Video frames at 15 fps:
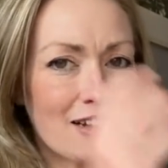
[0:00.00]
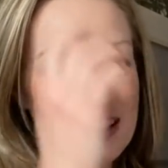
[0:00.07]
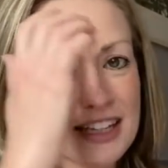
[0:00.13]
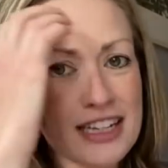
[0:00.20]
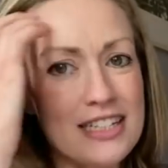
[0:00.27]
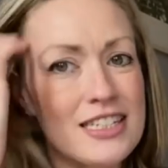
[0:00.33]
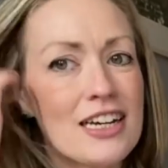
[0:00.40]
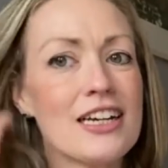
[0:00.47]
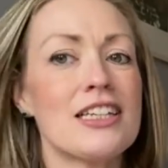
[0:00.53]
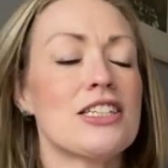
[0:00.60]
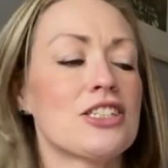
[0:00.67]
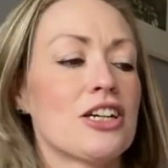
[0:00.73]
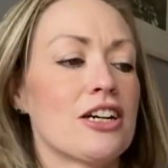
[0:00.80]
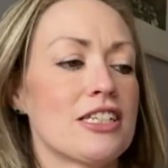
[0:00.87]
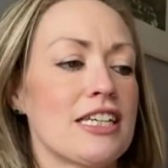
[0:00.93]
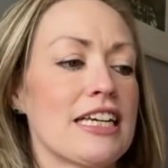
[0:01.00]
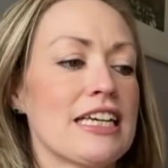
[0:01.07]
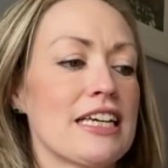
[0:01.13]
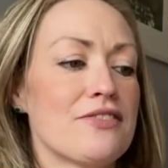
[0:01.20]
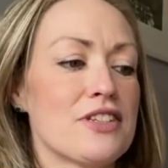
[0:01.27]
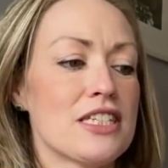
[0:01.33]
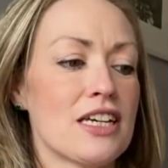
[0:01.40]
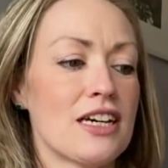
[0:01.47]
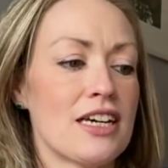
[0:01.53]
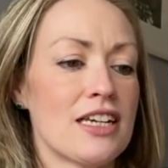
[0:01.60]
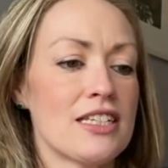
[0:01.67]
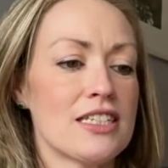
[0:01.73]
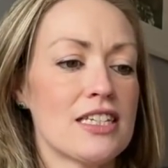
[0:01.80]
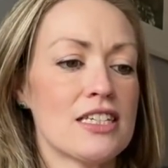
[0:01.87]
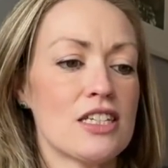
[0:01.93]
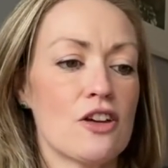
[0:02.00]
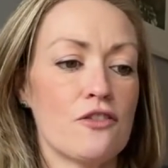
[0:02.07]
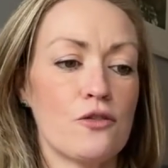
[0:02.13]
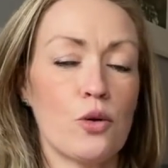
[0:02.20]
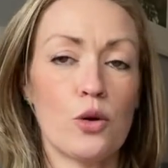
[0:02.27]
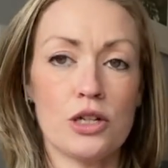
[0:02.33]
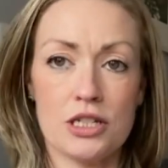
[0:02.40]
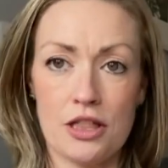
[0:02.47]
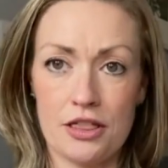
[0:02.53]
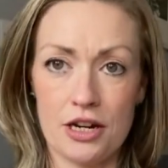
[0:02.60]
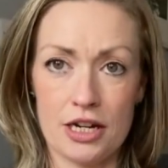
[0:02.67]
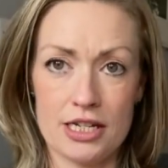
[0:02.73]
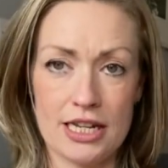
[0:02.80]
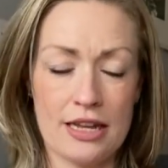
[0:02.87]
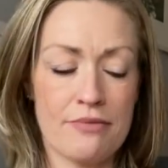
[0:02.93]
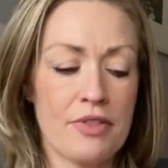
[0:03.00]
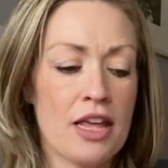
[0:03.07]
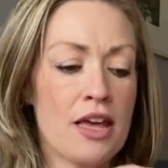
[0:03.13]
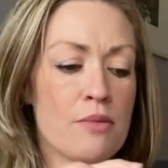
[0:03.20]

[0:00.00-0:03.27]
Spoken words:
on the size chart it gives sizes 4 to 30,